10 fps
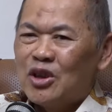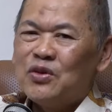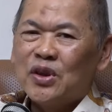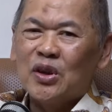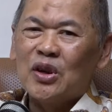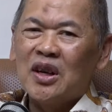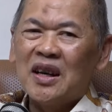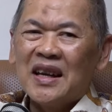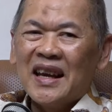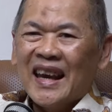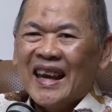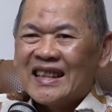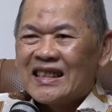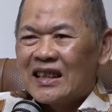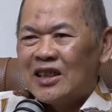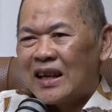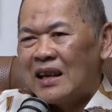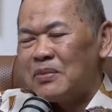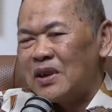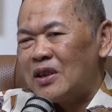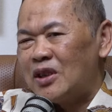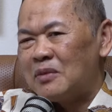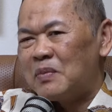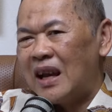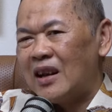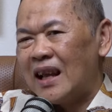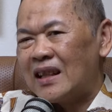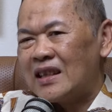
new fuel. It, you can produce BioLite.